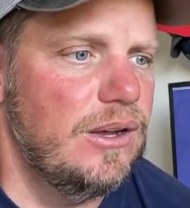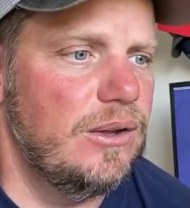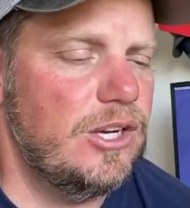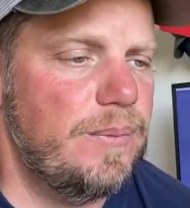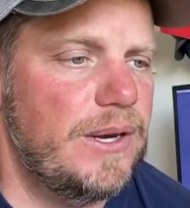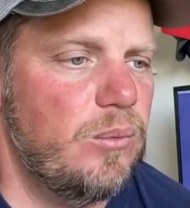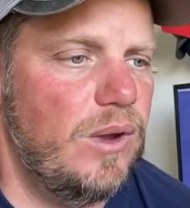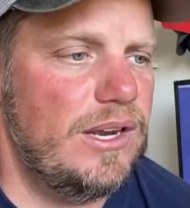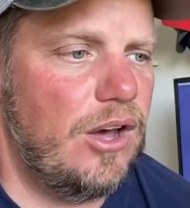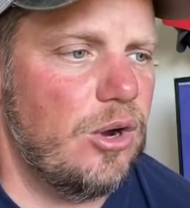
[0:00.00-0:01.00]
In your opinion,
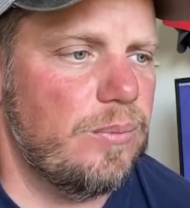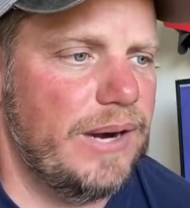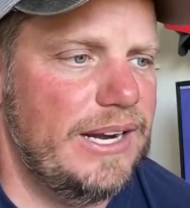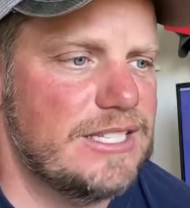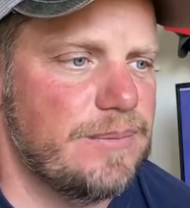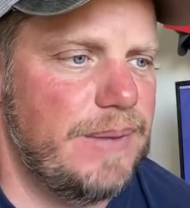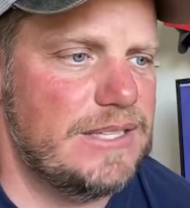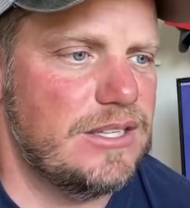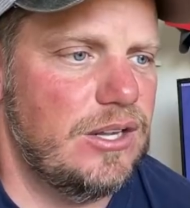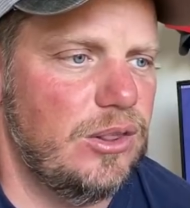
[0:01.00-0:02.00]
what auto brand has the
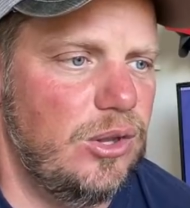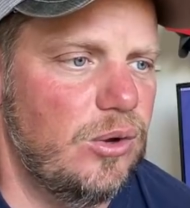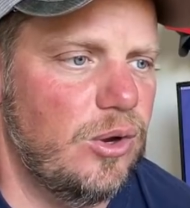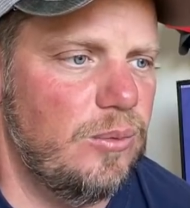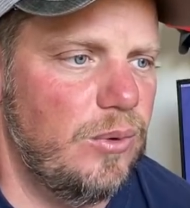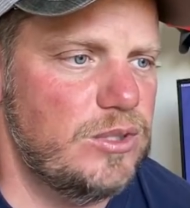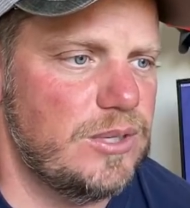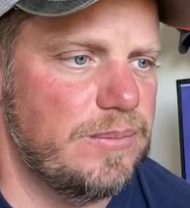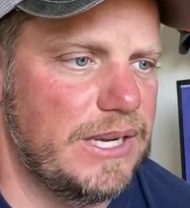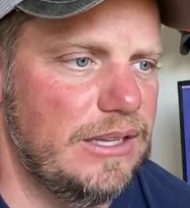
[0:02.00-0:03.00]
best logo, most
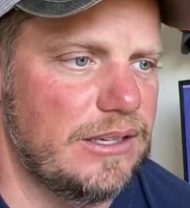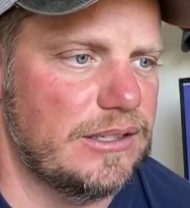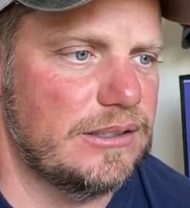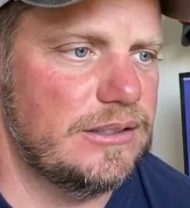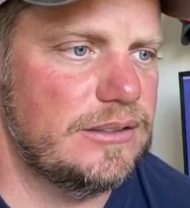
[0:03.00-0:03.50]
appealing?